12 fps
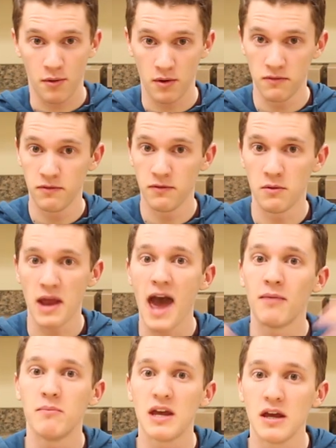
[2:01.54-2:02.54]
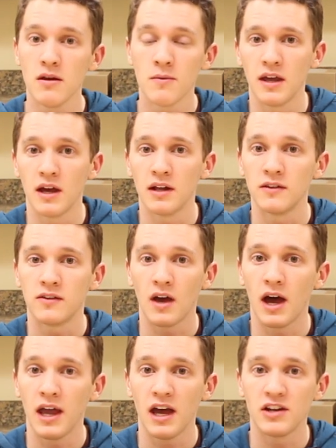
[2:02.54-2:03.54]
throwing food at me, and
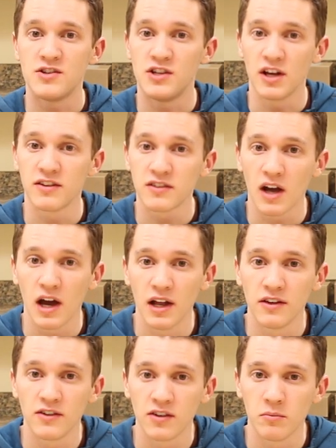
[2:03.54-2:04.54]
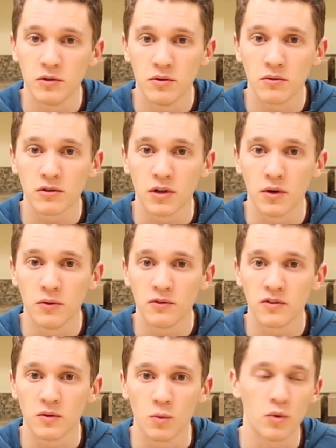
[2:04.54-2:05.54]
I had just gotten some new
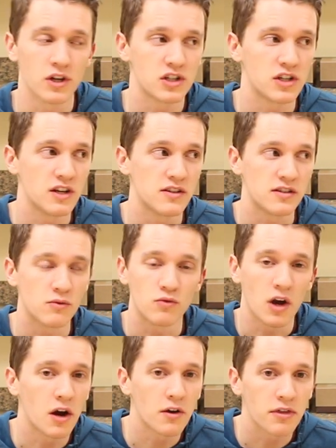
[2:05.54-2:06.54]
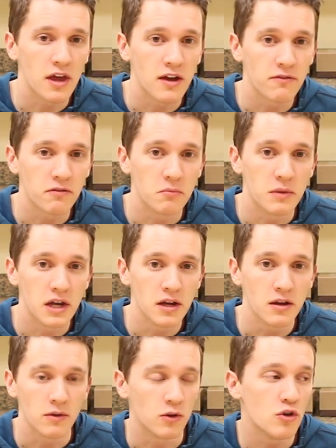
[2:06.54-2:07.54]
clothes, which is a rare thing for
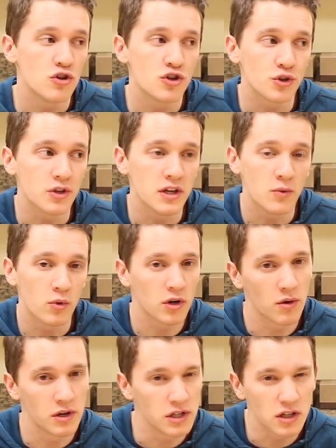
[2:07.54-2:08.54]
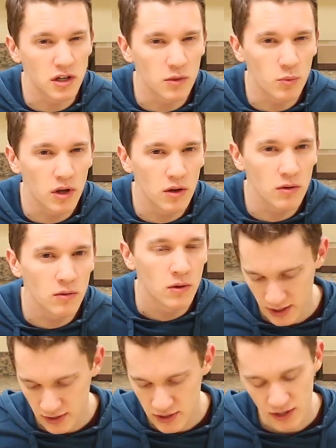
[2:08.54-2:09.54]
me. Usually we're going to Goodwill. We
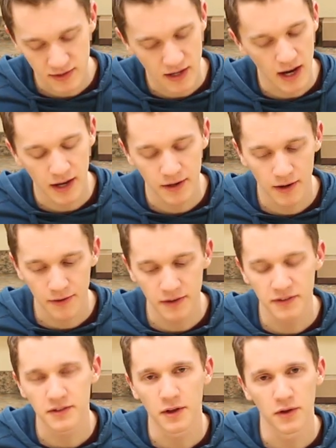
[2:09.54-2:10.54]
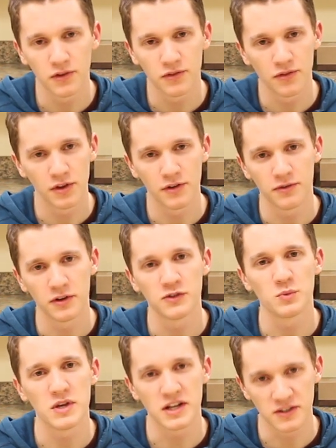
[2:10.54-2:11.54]
had just gotten all these clothes for the
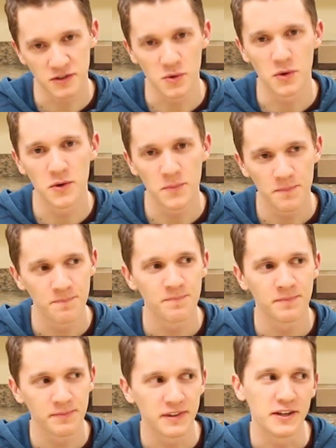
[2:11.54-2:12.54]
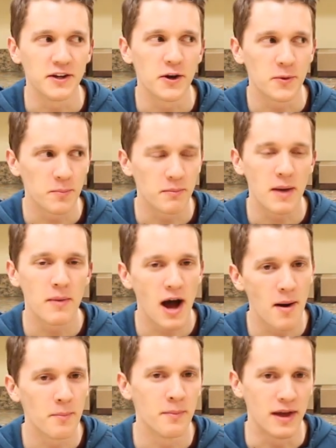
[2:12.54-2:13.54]
first week of school. You know, my
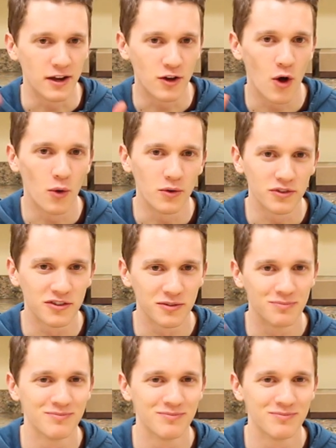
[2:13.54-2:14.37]
mom and Cole's.